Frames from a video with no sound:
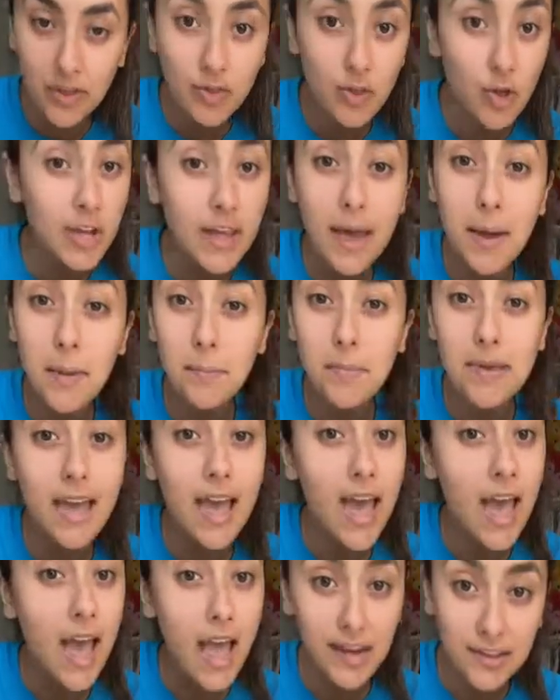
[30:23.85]
there can't
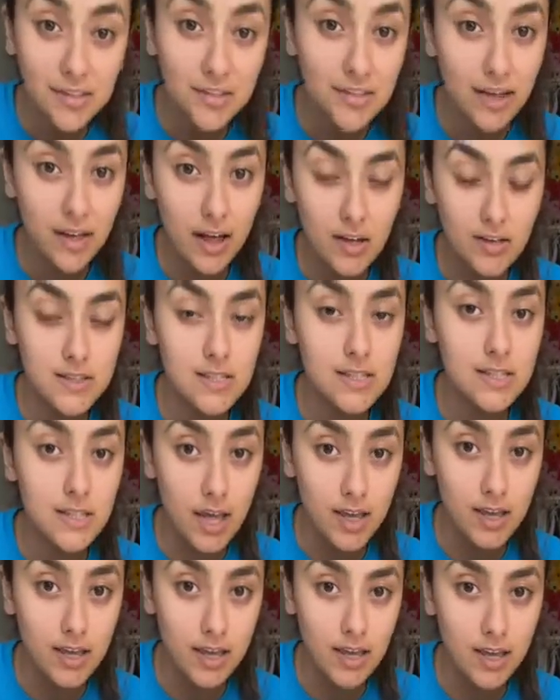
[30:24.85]
be anything else
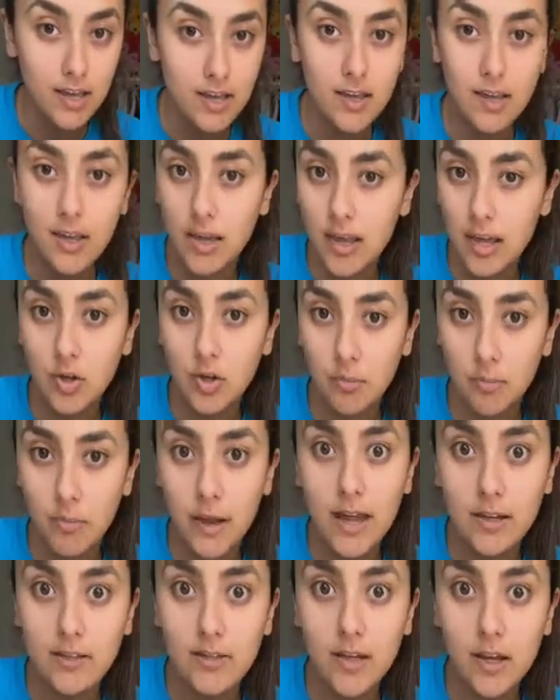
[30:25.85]
like it in your
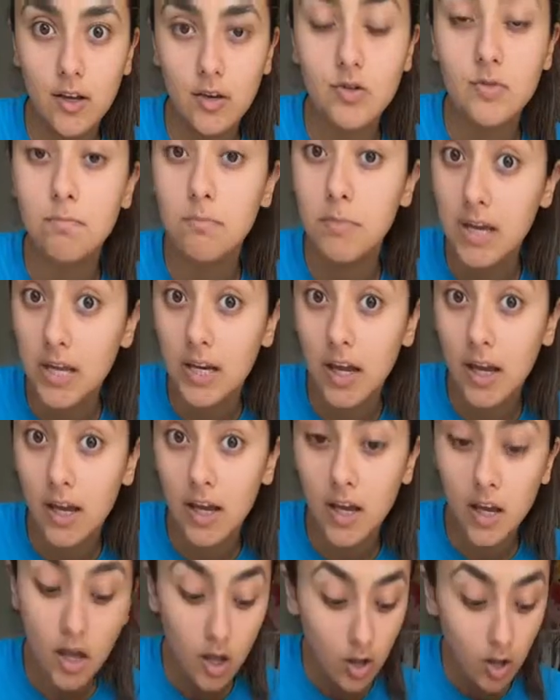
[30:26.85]
painting,
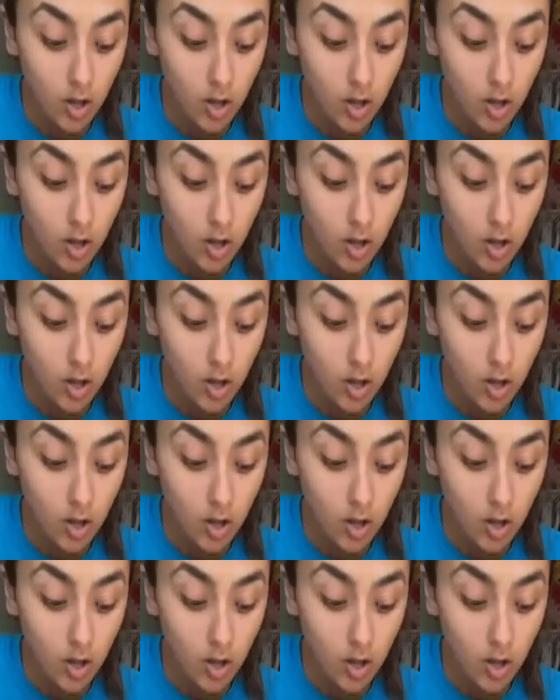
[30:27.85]
meaning